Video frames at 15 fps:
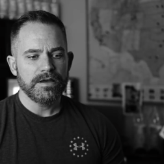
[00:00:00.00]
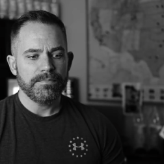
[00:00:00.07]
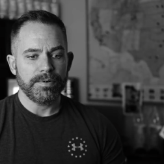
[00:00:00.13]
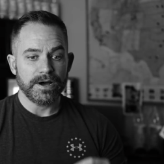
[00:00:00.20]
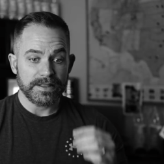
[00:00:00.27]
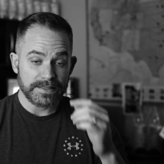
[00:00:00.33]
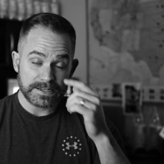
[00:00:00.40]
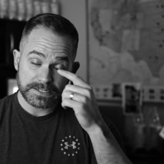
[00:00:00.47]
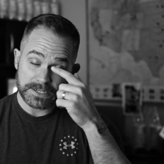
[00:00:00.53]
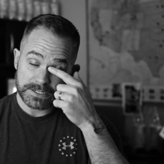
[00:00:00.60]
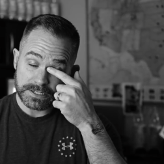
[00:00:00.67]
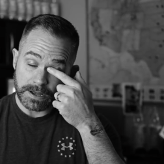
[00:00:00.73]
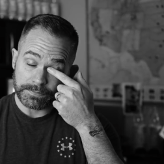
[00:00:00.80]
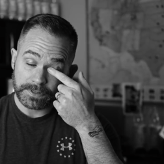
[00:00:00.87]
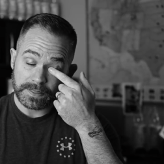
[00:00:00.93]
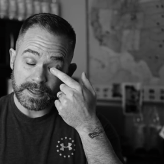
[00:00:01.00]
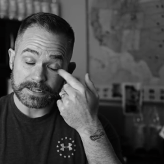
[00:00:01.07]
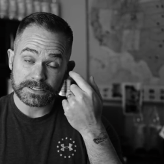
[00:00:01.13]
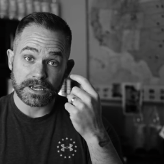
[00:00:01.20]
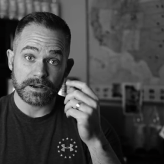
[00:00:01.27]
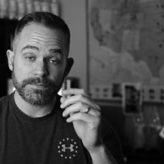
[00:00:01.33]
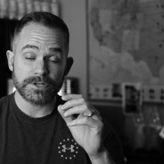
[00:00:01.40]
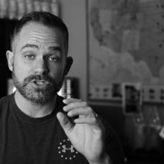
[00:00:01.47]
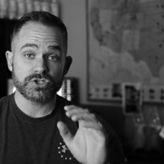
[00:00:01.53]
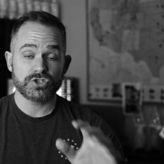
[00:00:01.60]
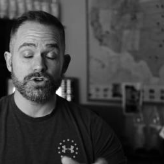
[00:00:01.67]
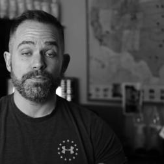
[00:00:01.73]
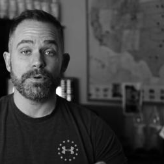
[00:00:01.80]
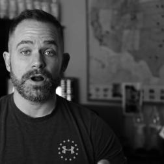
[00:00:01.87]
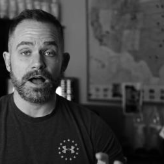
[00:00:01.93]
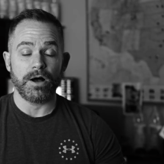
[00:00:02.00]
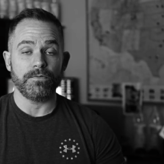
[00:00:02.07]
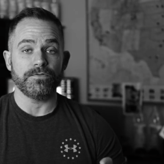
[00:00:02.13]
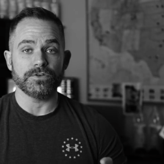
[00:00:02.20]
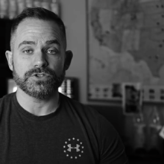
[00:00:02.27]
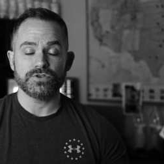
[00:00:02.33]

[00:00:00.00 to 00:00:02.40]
but this is something that's going to be super helpful